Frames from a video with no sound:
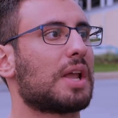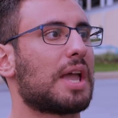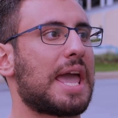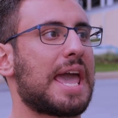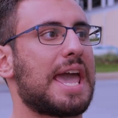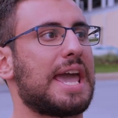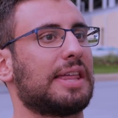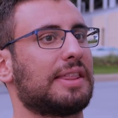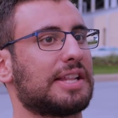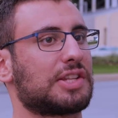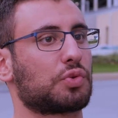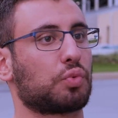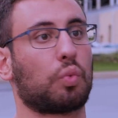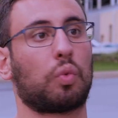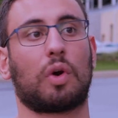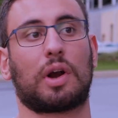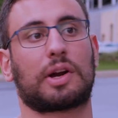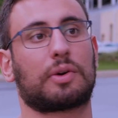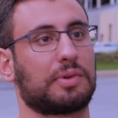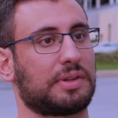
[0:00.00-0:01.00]
Hey, let's
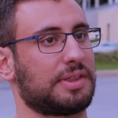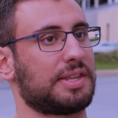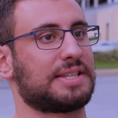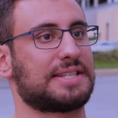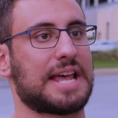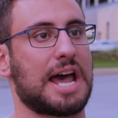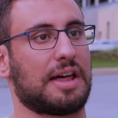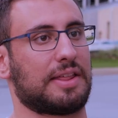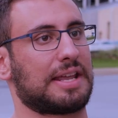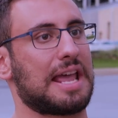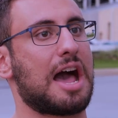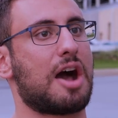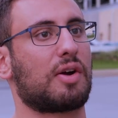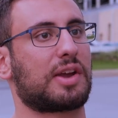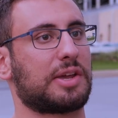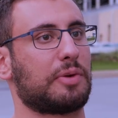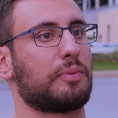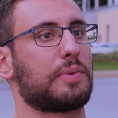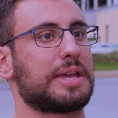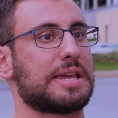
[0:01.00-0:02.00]
work with this out. Like, how
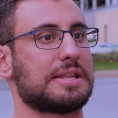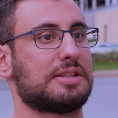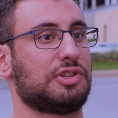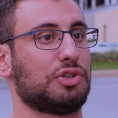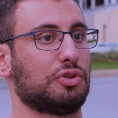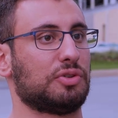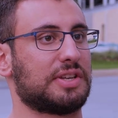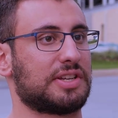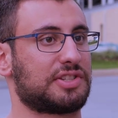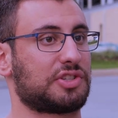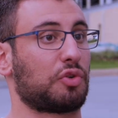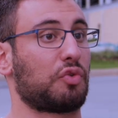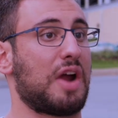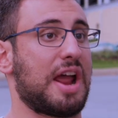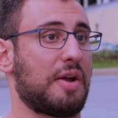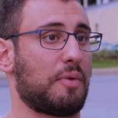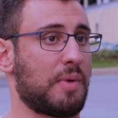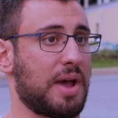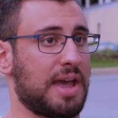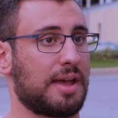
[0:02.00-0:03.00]
can we do this the
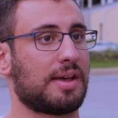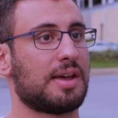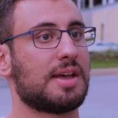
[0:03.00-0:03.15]
right way?